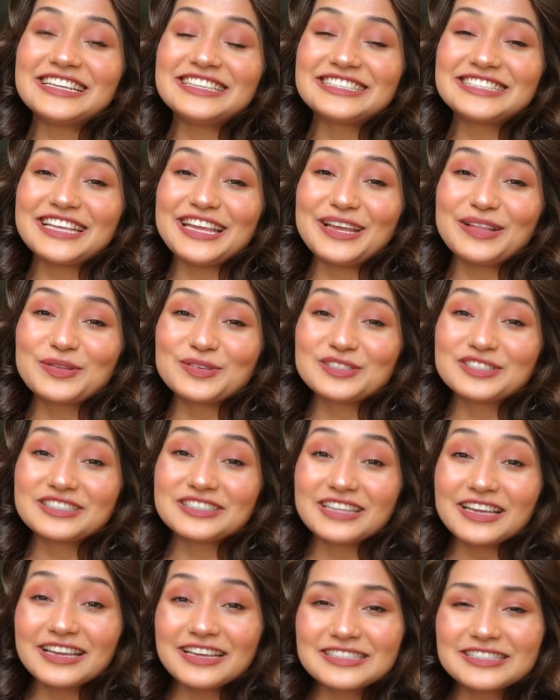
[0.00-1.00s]
seeing those
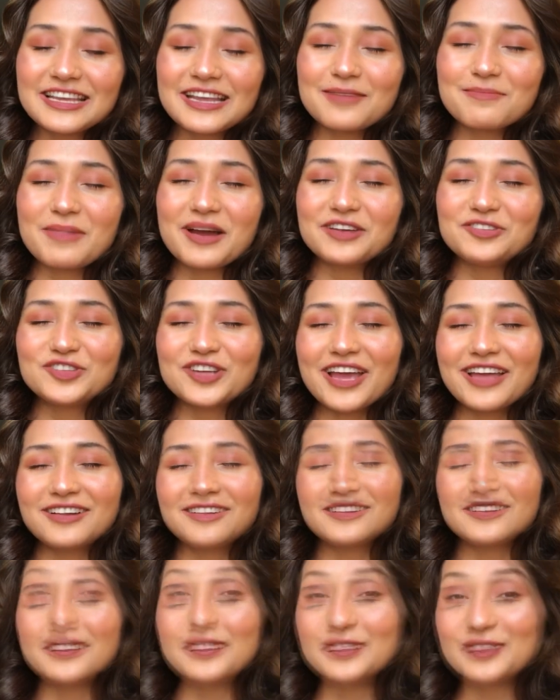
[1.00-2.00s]
things in my channel,
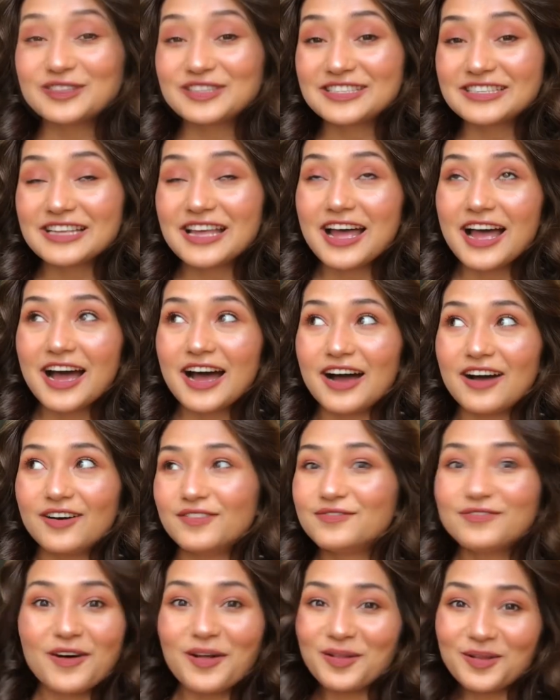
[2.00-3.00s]
all those
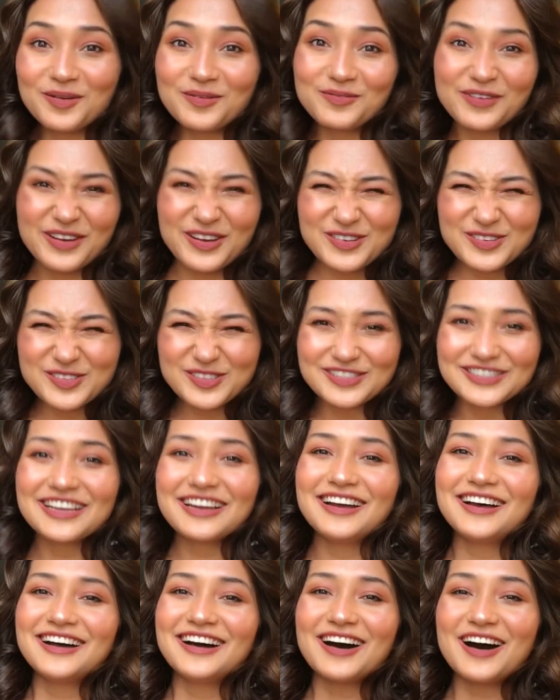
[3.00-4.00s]
following videos
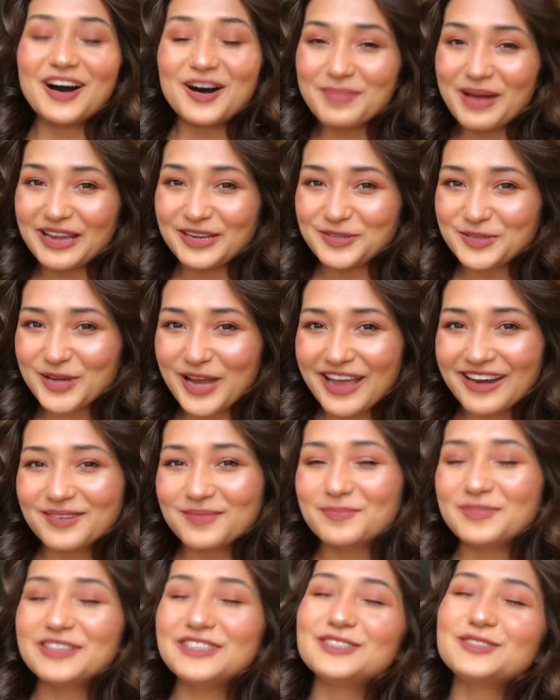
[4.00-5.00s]
on my channel,
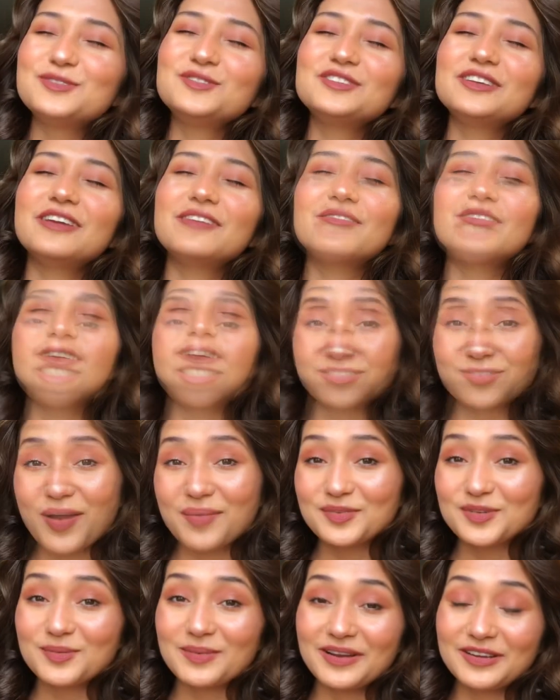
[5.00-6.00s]
please do give it a subscribe
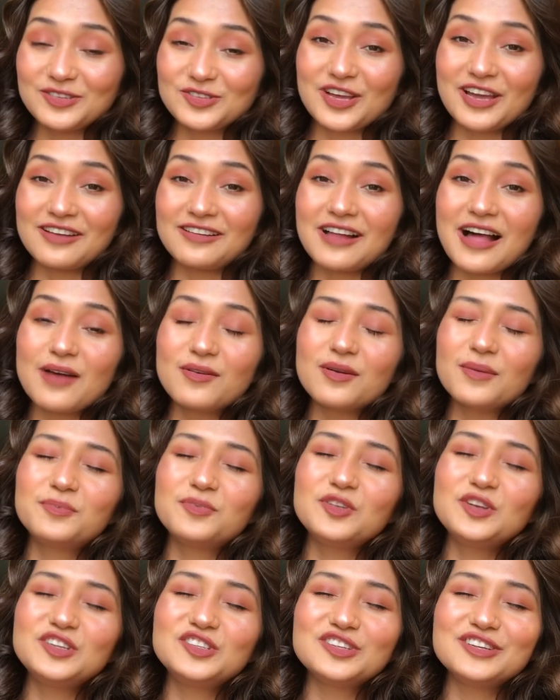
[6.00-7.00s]
to my channel. I would
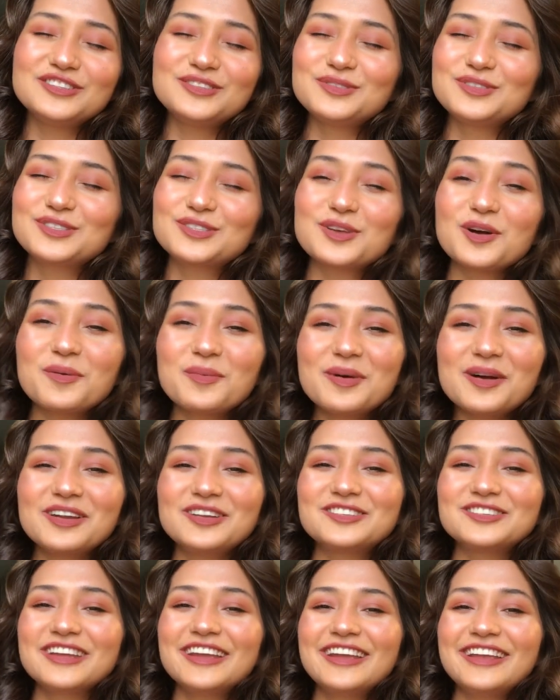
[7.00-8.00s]
appreciate you so
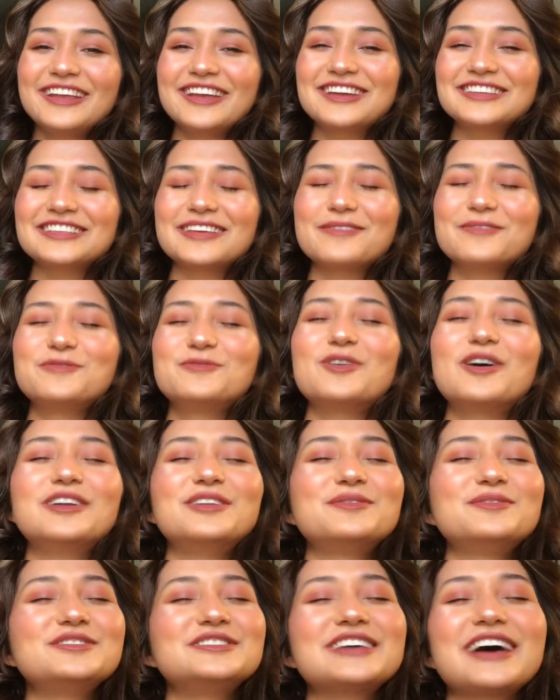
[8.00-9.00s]
much. You guys have a
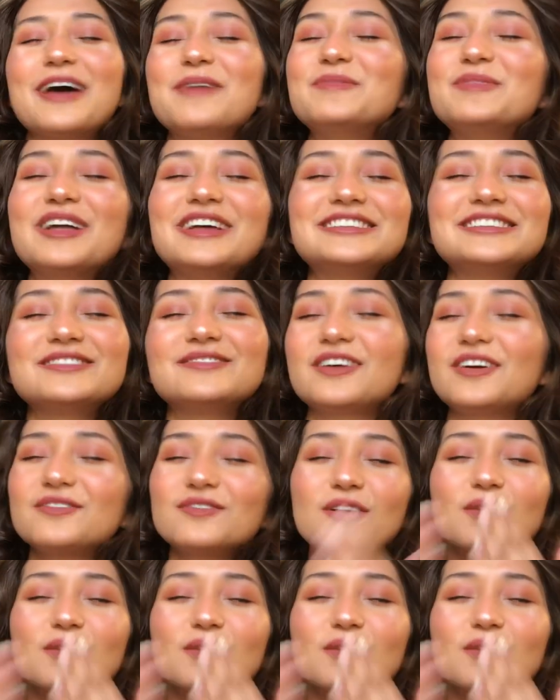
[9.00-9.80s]
wonderful time. Lots of love.